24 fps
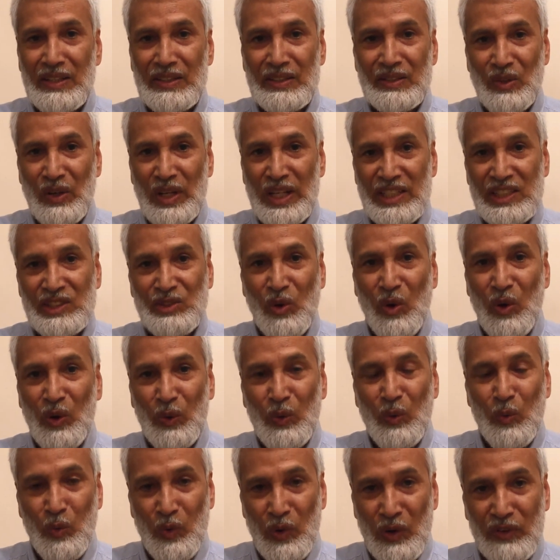So let's all
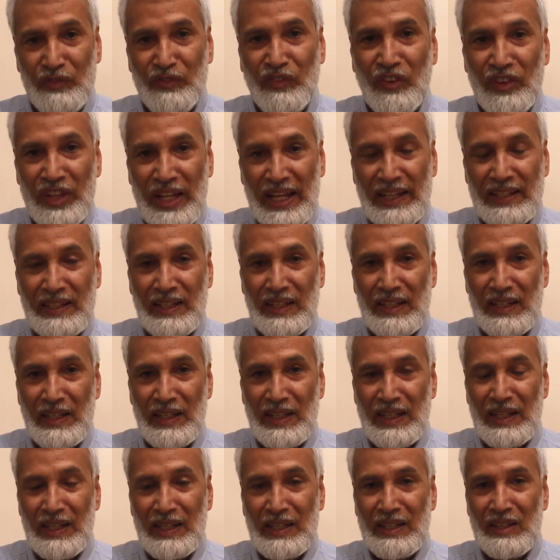work for that.
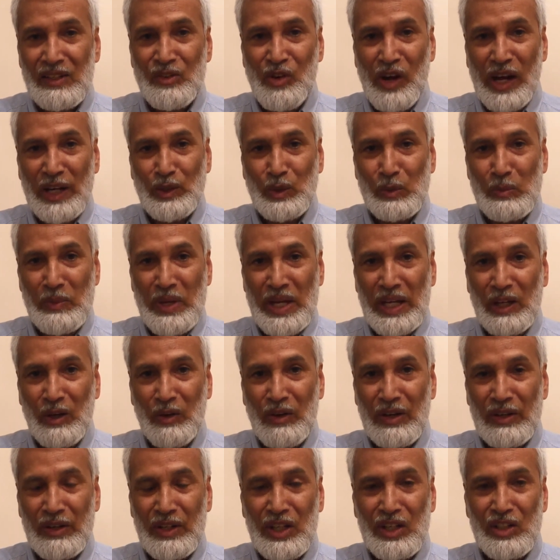Try to make
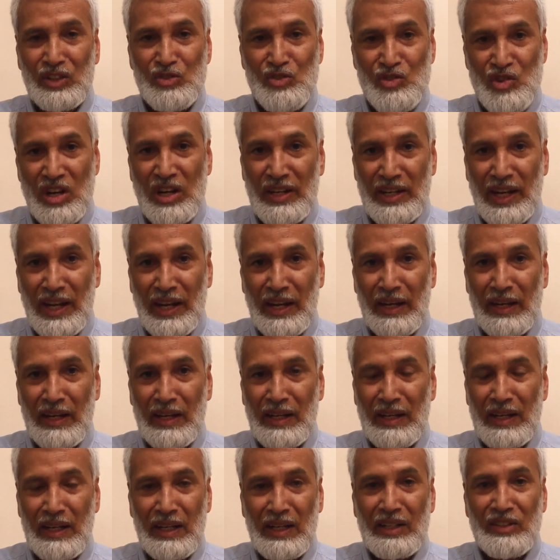our children
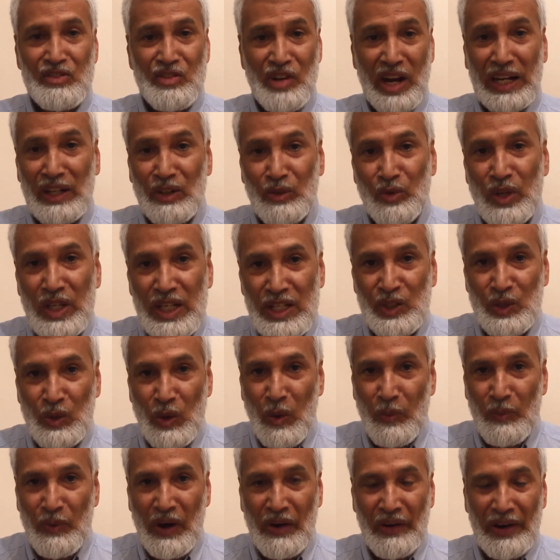tranquility
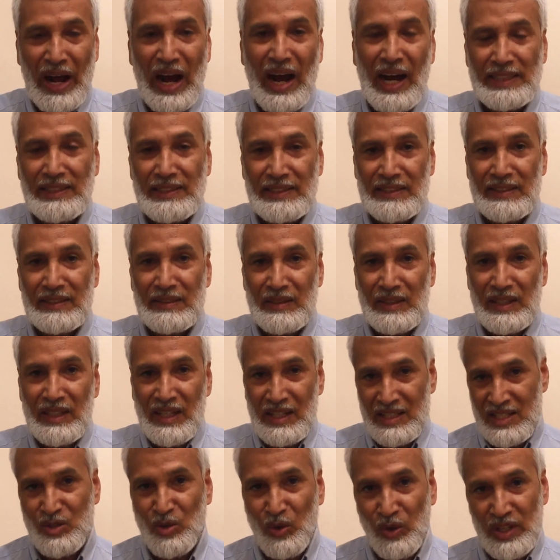of our eyes,
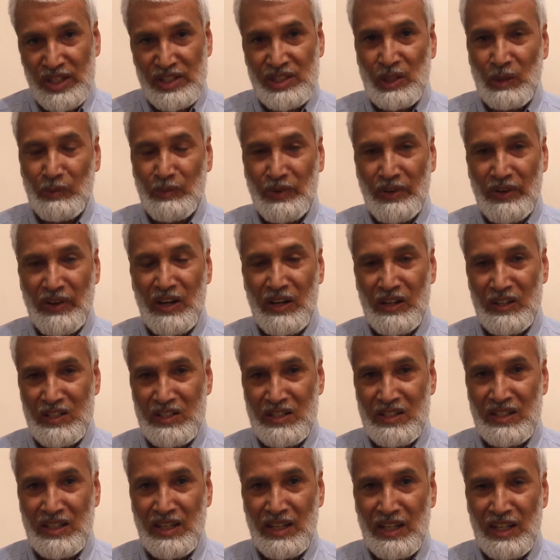solace of our
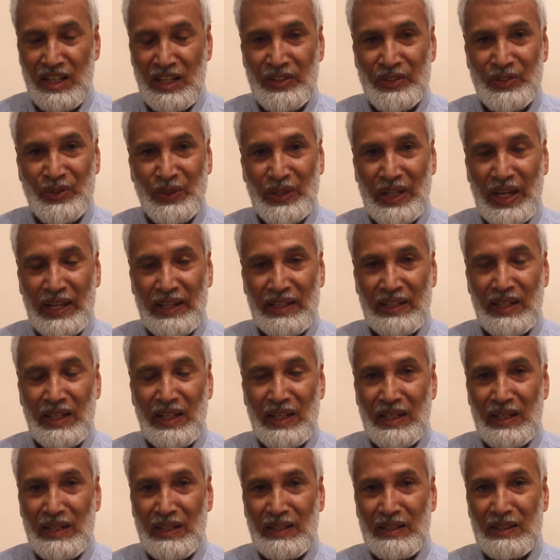hearts, so that
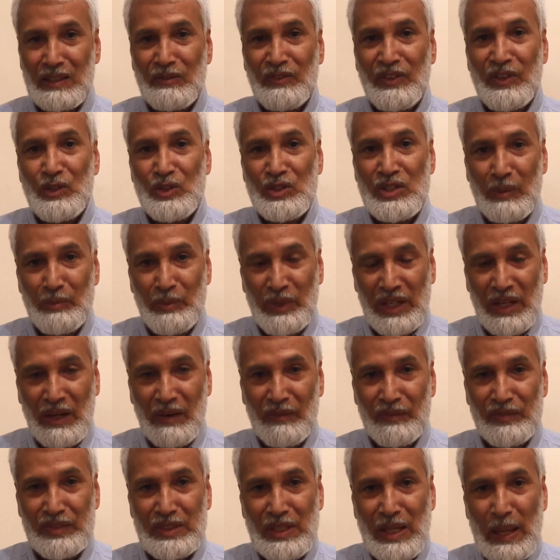the future
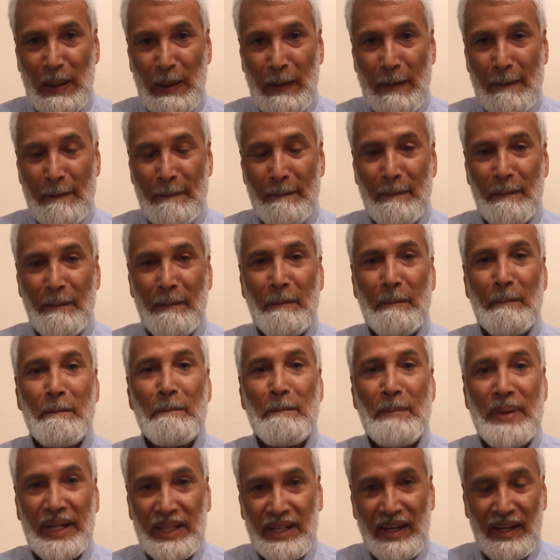becomes
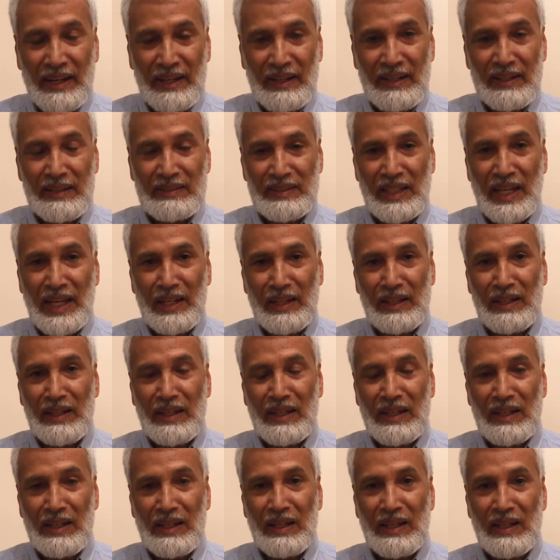better than
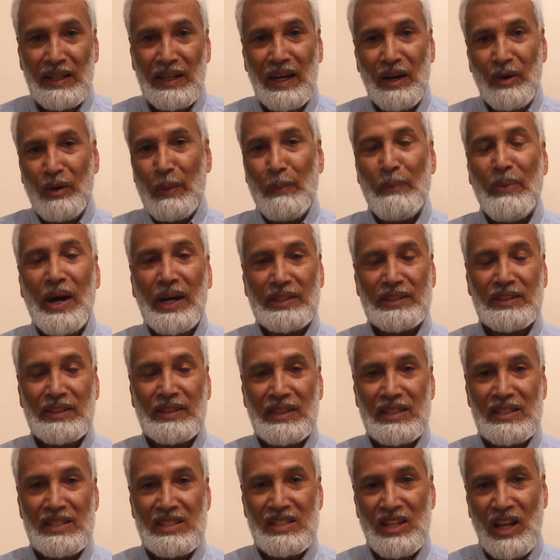our
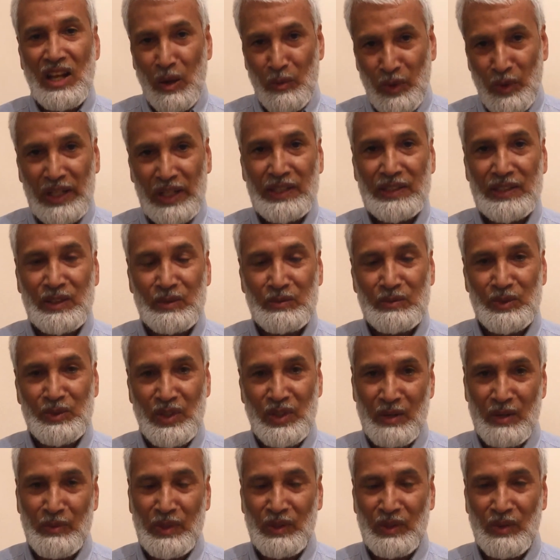past. Assalamu alaikum wa
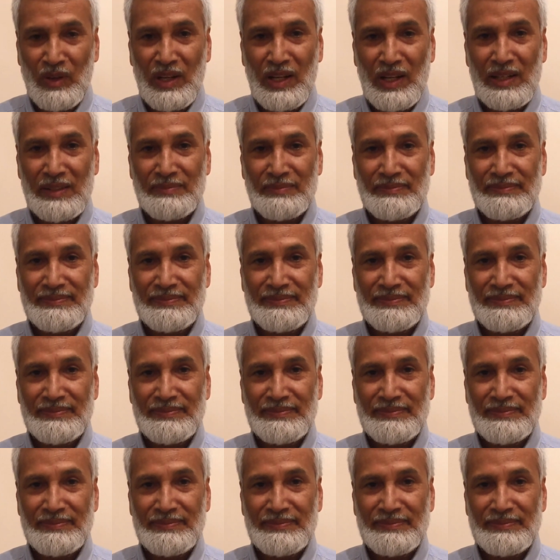rahmatullah.